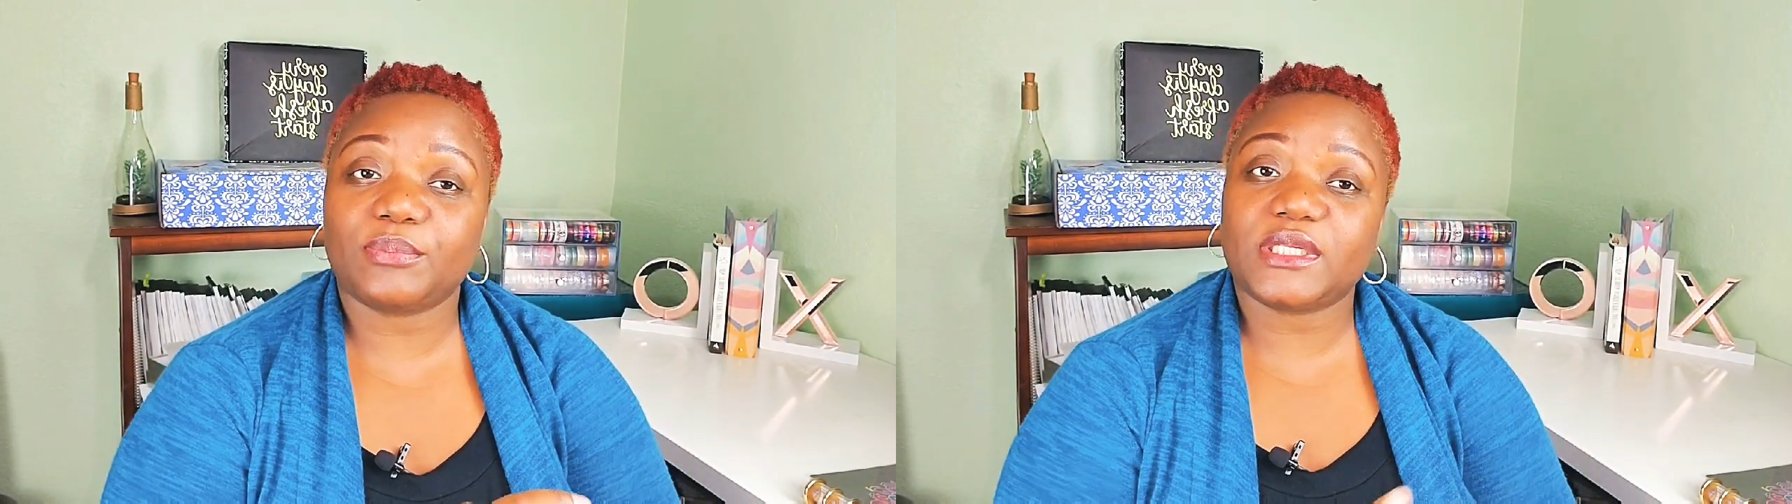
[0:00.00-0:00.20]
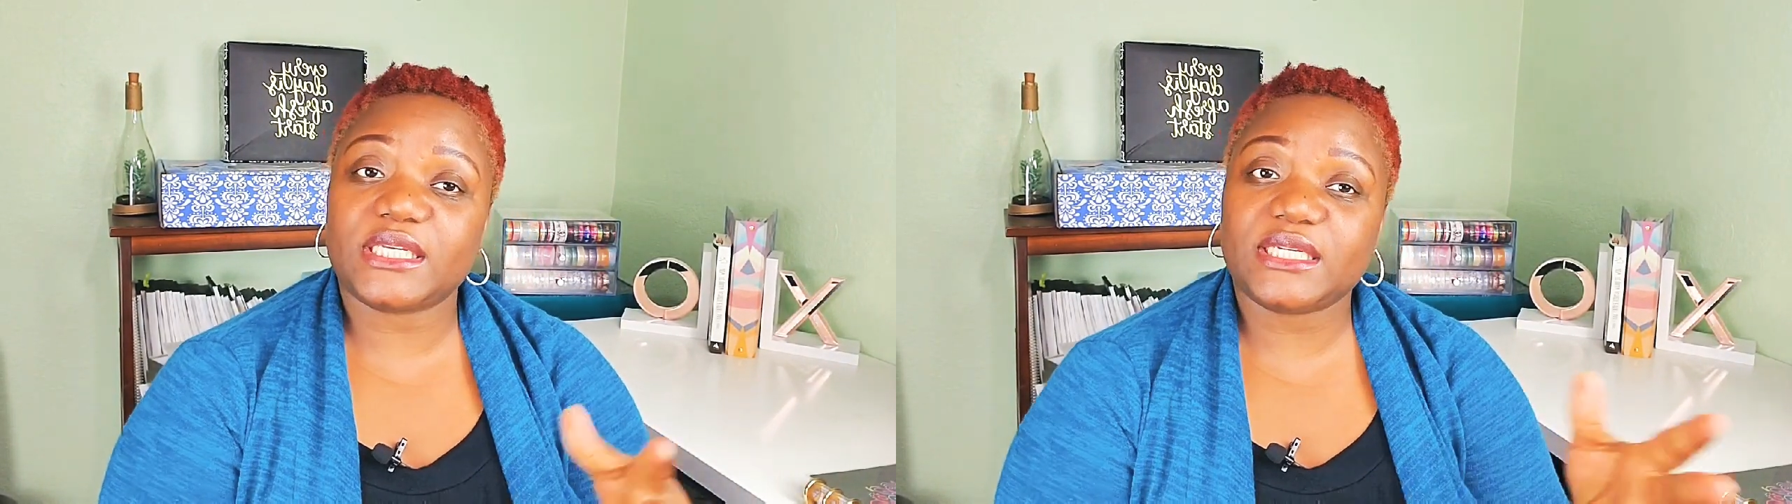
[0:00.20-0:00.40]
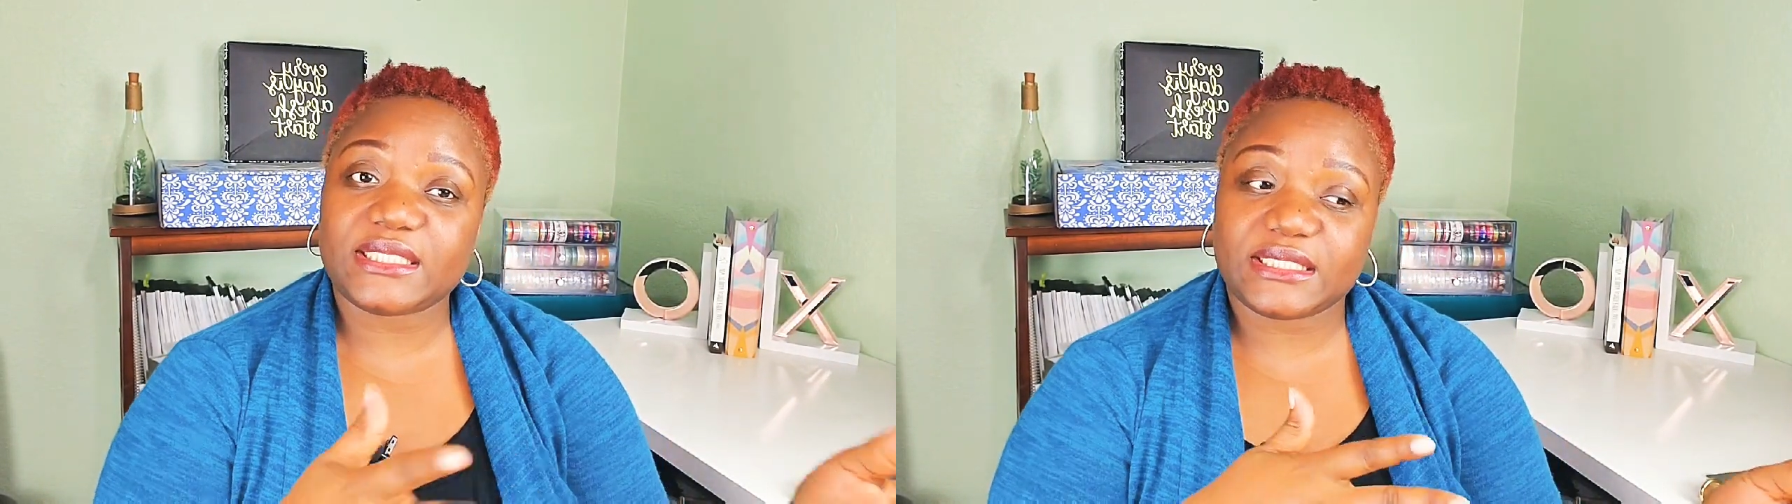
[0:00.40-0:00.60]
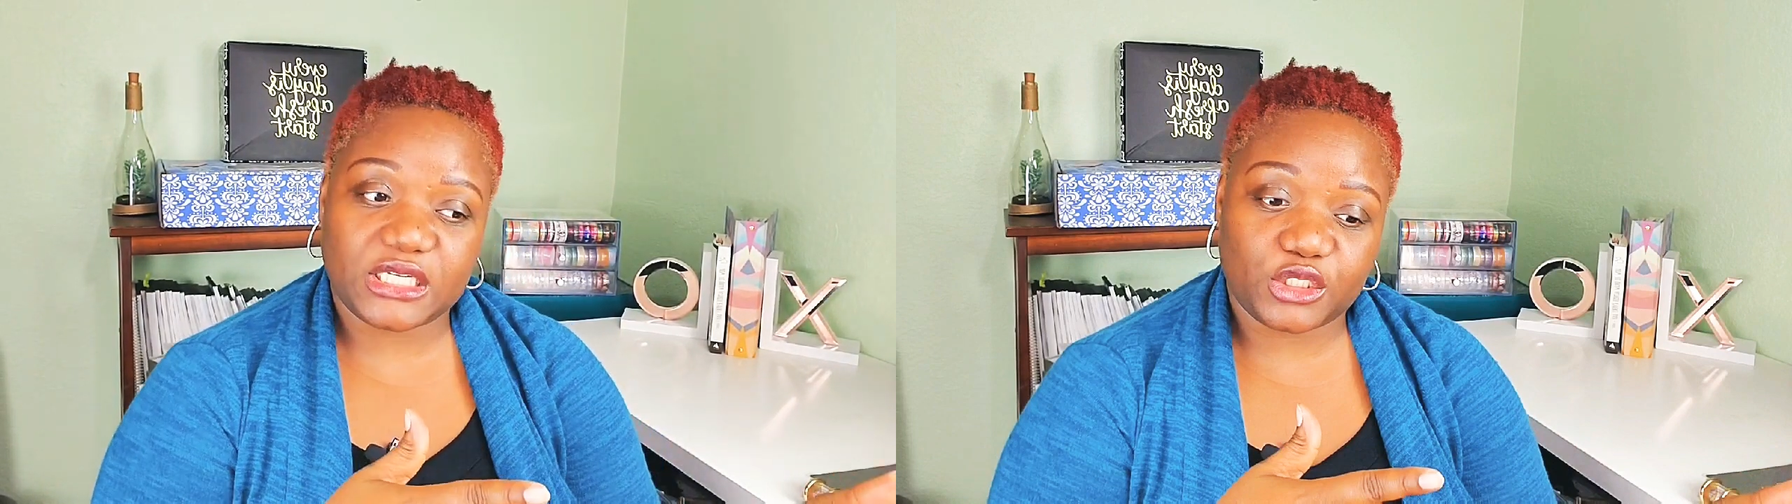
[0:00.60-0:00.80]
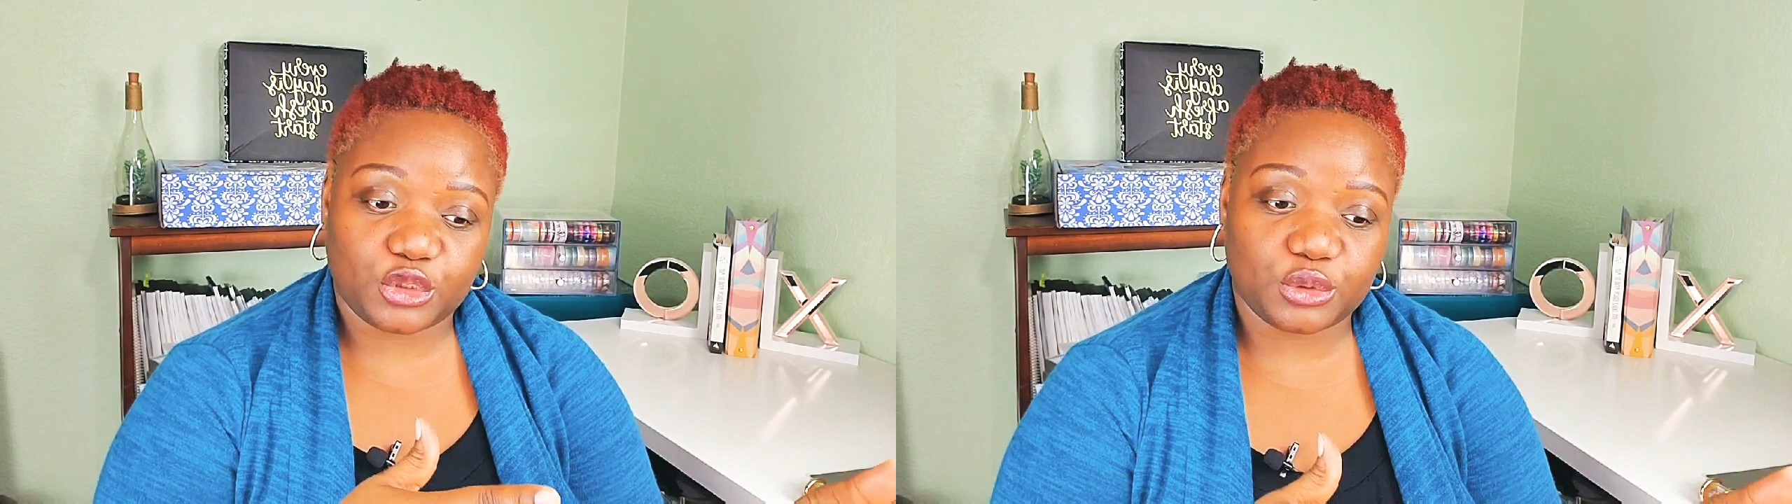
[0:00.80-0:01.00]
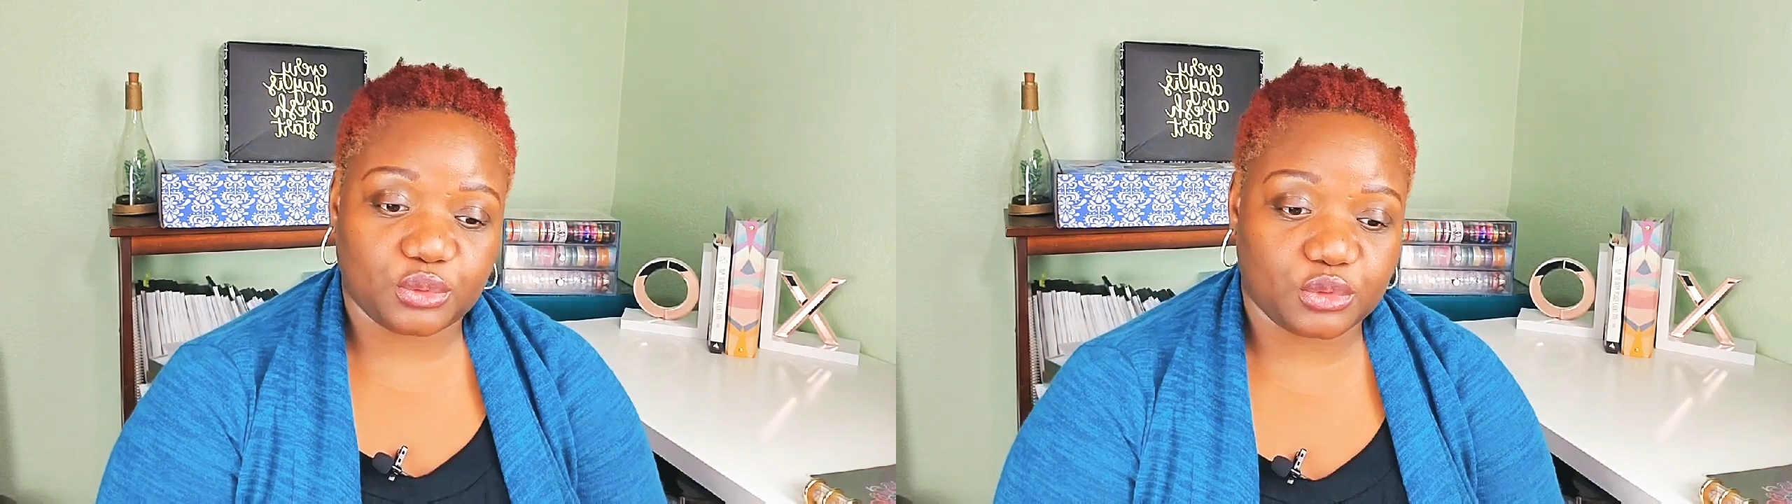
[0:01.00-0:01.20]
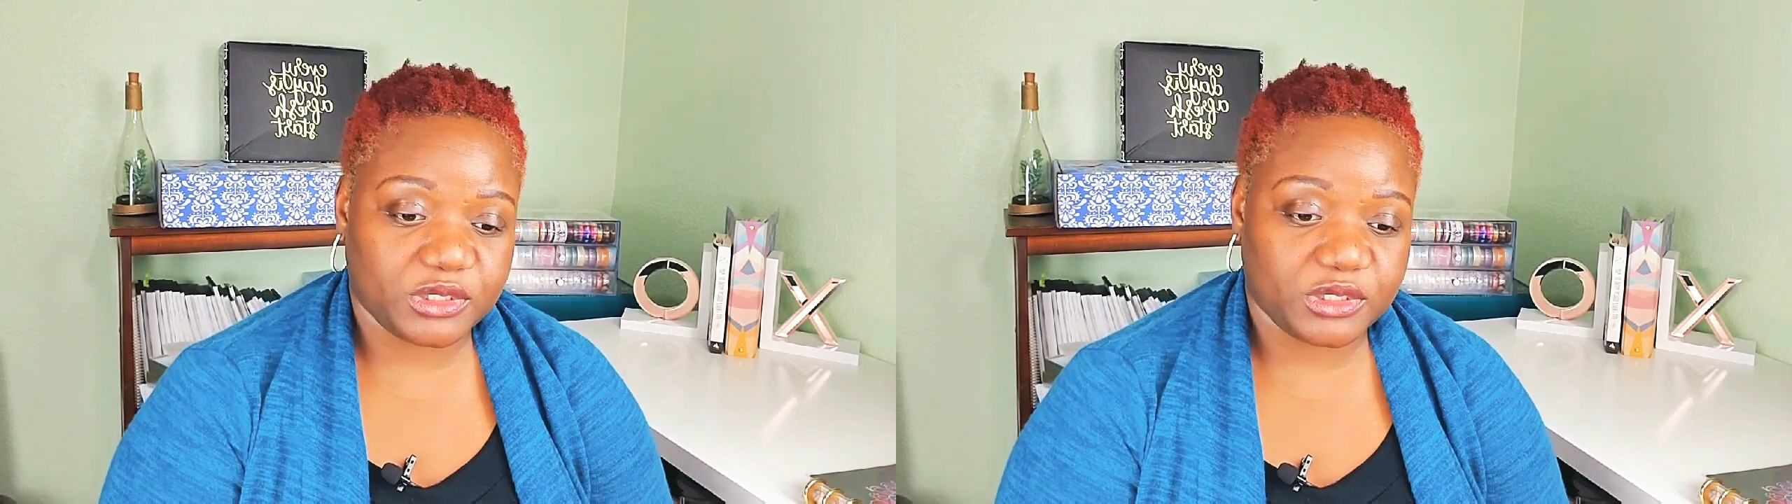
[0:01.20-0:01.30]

please stay tuned